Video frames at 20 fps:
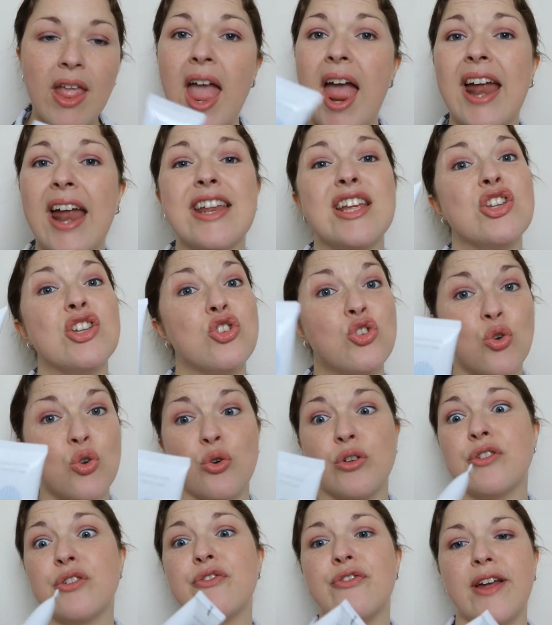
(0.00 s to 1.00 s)
And it
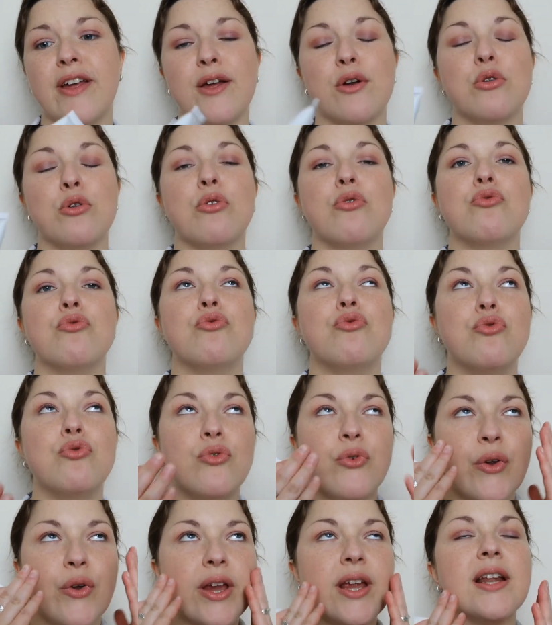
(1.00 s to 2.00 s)
does feel
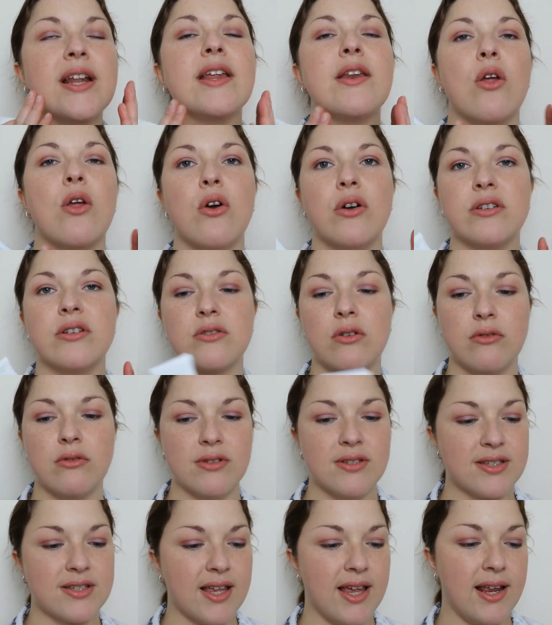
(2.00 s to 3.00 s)
really nice on
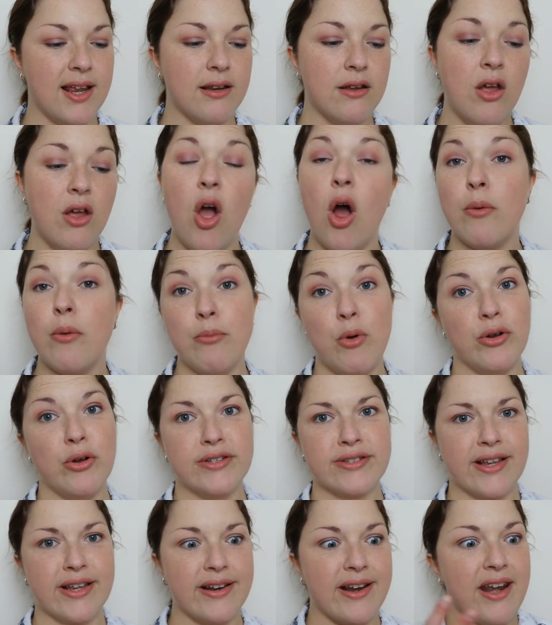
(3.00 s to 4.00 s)
the skin, on my
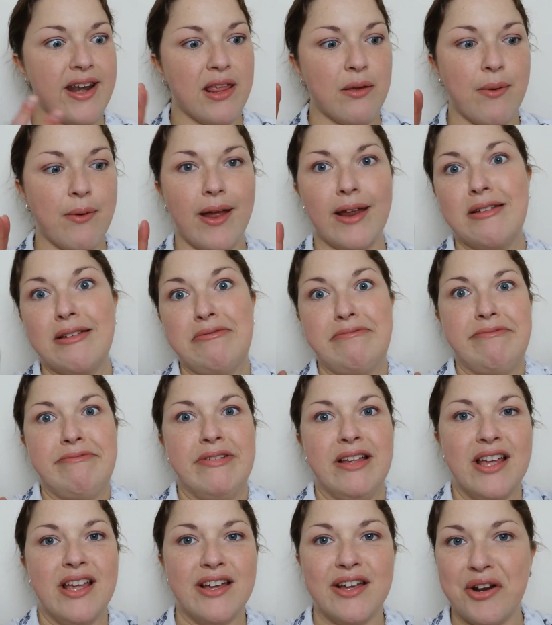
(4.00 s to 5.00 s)
skin anyway.
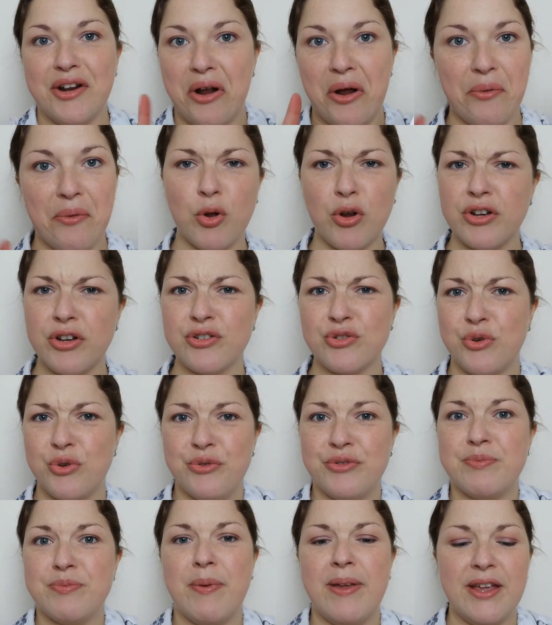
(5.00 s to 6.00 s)
You know, I'm not going to sort
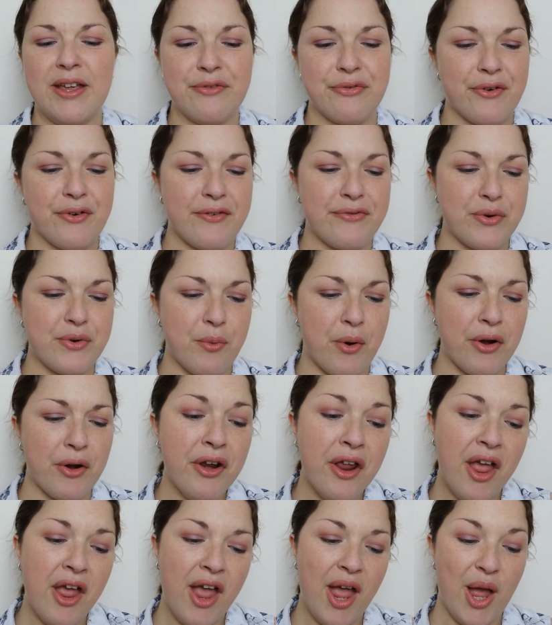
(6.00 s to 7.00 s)
of speak for everyone,
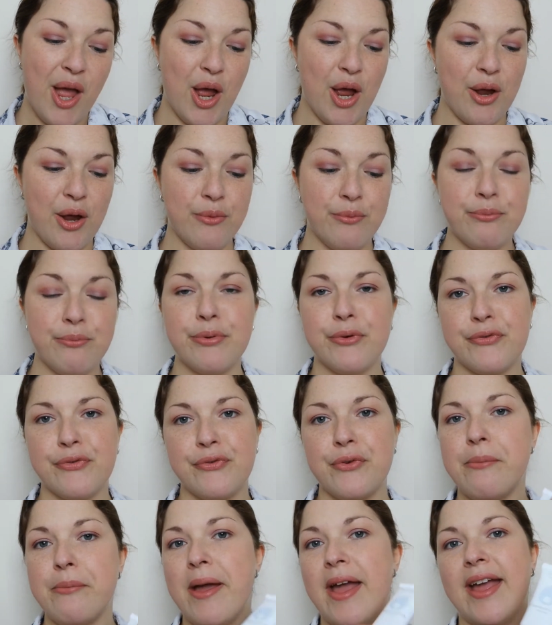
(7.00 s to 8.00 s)
but
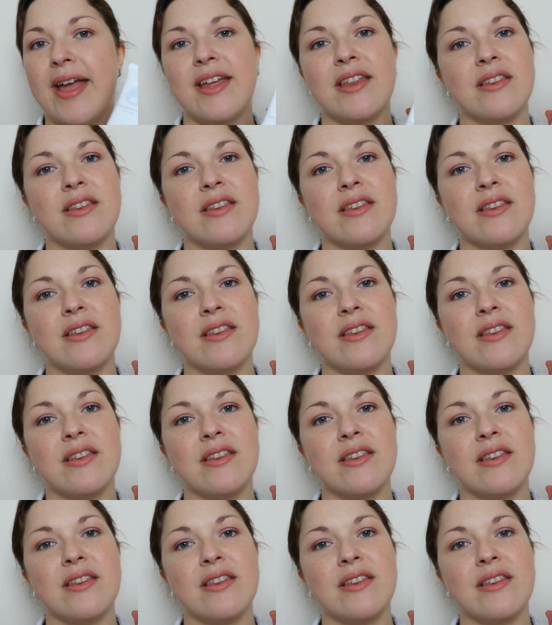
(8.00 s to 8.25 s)
for me,